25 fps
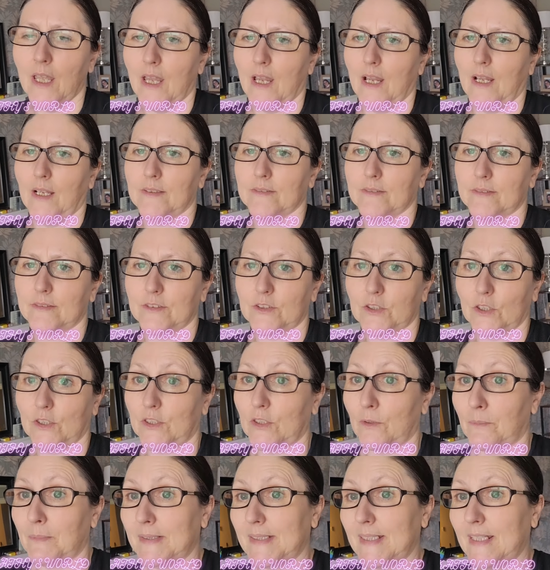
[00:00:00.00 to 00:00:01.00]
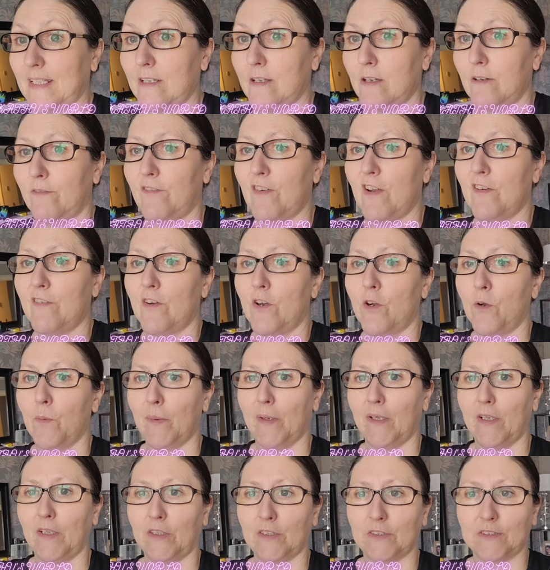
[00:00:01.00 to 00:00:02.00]
And so you don't miss any further
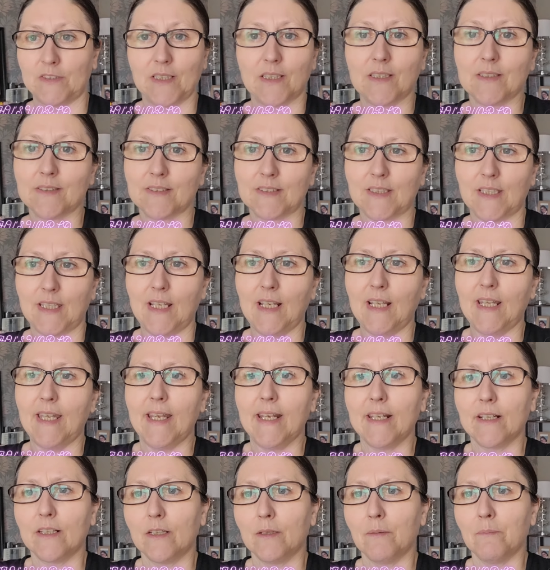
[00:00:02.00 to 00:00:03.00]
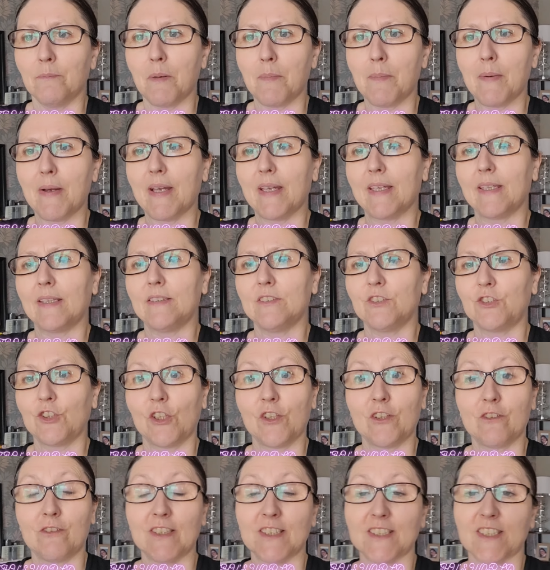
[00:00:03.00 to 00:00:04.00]
uploads. See you later. Bye-bye. Enjoy
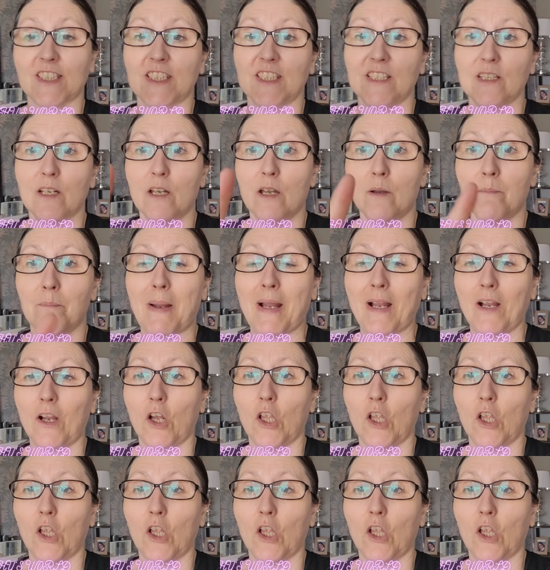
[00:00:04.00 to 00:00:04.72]
the rest of your bank